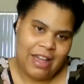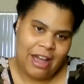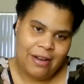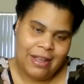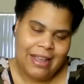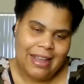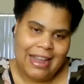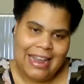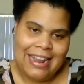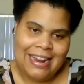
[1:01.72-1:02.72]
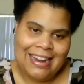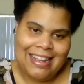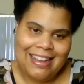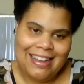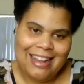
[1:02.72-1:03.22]
Scout in
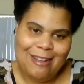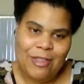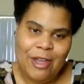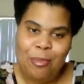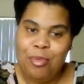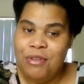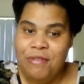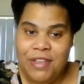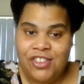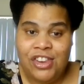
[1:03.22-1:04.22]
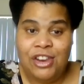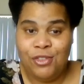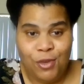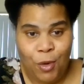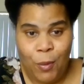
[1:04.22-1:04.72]
their previous
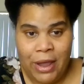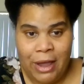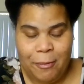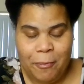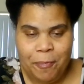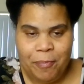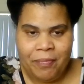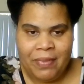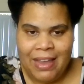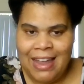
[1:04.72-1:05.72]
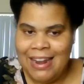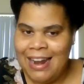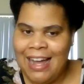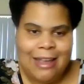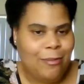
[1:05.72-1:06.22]
years growing up. And
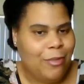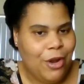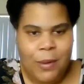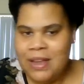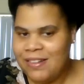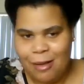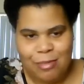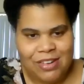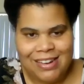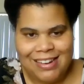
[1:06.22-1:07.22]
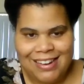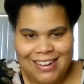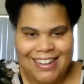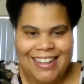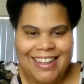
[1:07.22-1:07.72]
I am no exception.
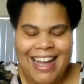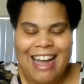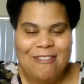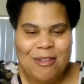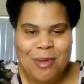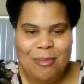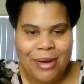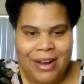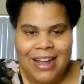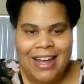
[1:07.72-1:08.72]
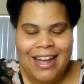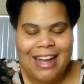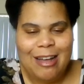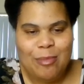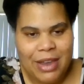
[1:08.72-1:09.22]
I remember
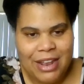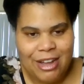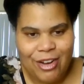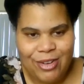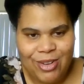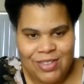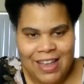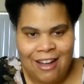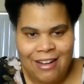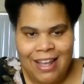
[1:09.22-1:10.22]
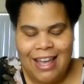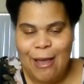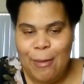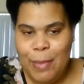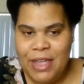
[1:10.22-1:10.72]
being a Girl Scout
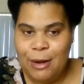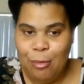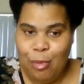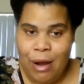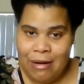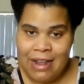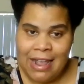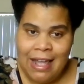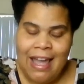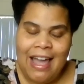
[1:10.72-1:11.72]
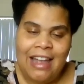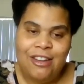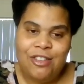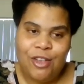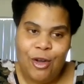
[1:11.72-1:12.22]
and being a Brownie.
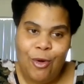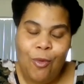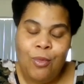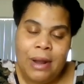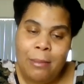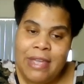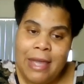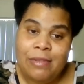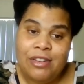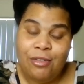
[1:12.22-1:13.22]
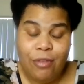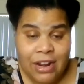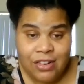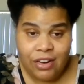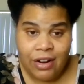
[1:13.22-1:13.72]
And so when I became a
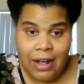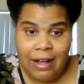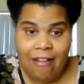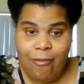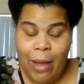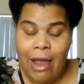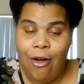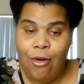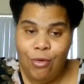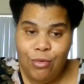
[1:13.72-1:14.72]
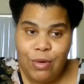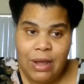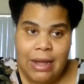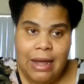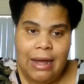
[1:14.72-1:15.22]
director of my own,
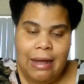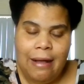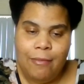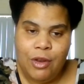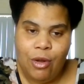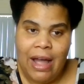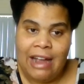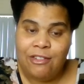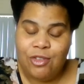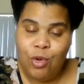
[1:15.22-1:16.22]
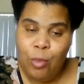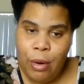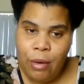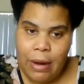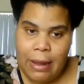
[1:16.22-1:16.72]
after school
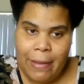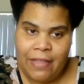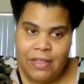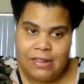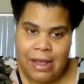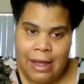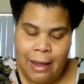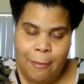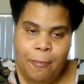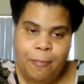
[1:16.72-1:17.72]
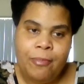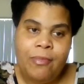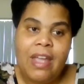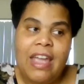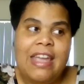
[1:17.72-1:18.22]
program at the time,
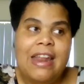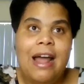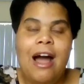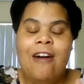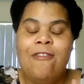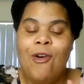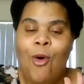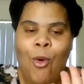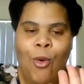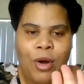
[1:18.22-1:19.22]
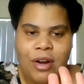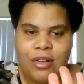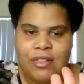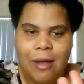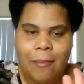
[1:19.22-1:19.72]
it of
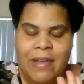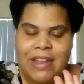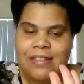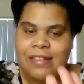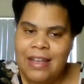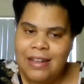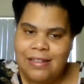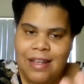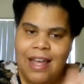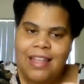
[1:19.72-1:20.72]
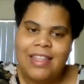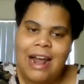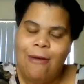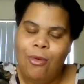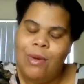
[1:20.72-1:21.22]
course made sense that
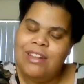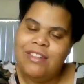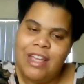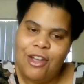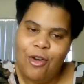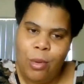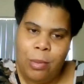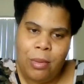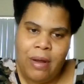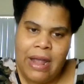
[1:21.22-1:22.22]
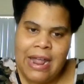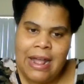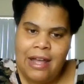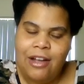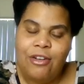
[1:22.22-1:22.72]
I would want to incorporate
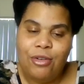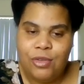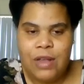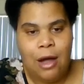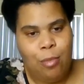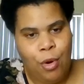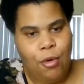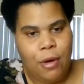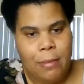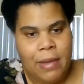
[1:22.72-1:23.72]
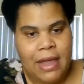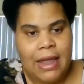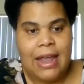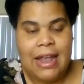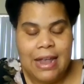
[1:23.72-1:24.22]
Girl Scout
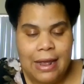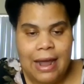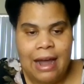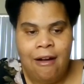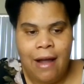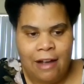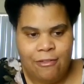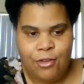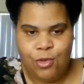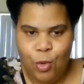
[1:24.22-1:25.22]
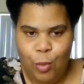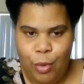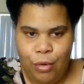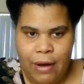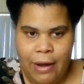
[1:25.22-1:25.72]
programming in our after school
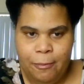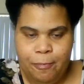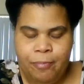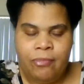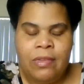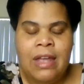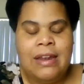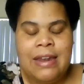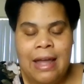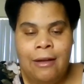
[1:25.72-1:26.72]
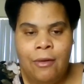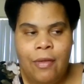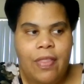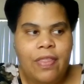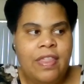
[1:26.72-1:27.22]
program. Now,
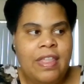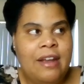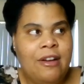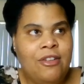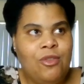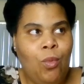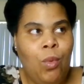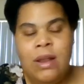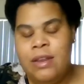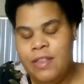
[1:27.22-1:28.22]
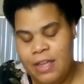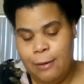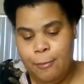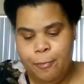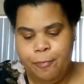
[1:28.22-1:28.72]
there's one thing.